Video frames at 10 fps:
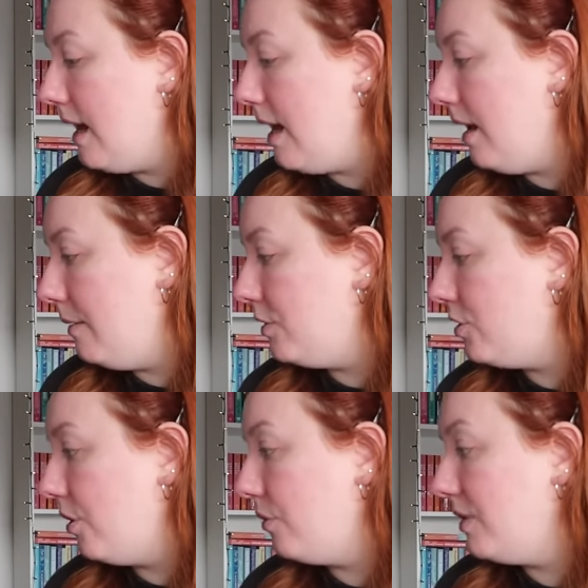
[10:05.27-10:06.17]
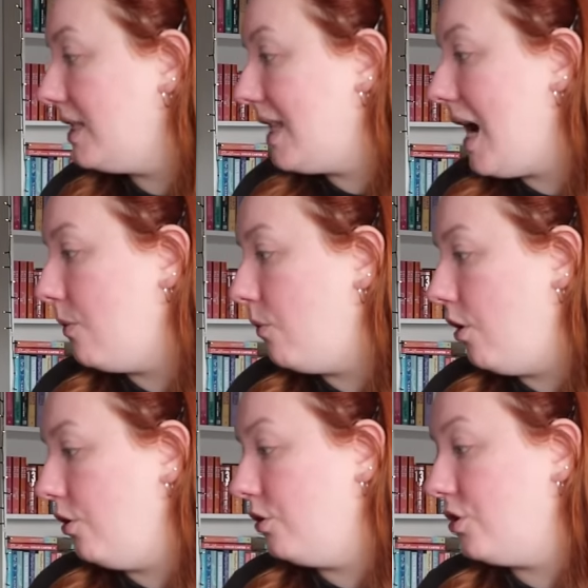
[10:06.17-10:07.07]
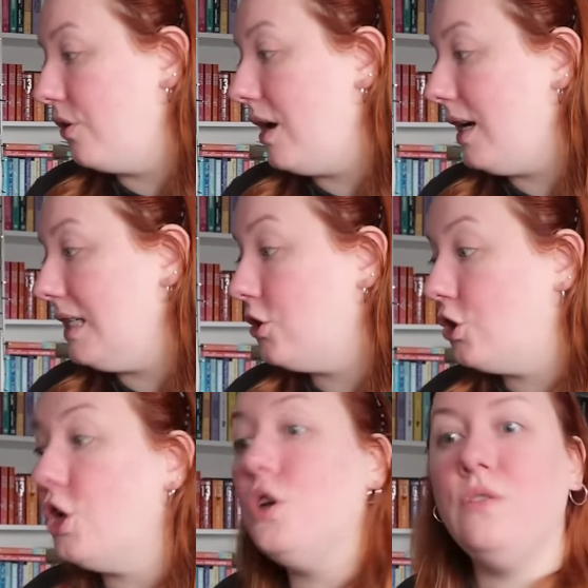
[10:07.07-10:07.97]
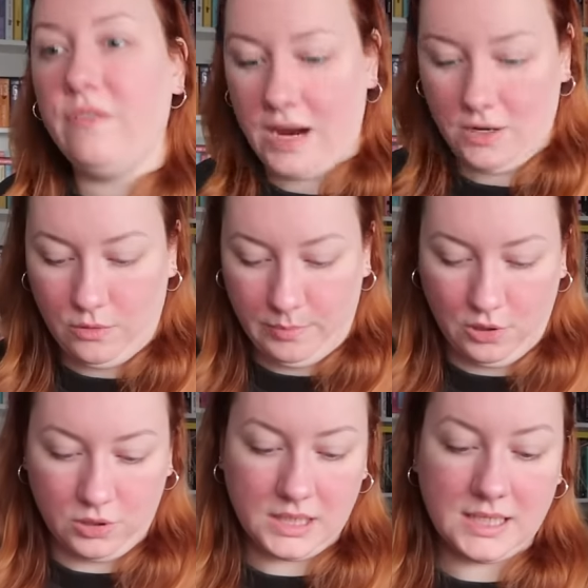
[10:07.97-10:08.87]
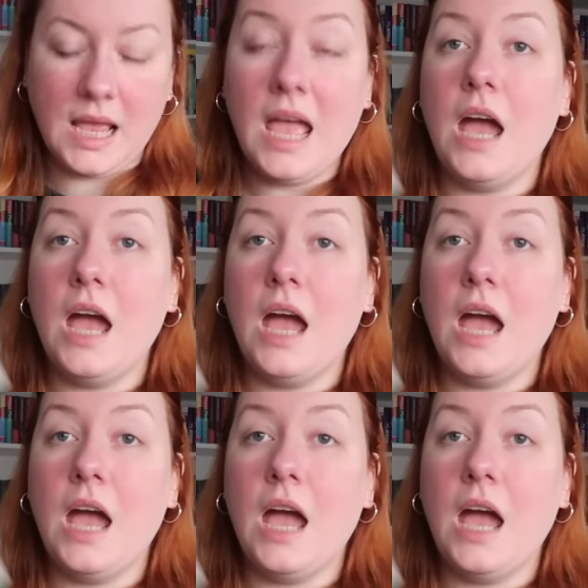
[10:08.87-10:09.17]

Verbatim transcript: Um, so there is that one. So that is two vinyl books.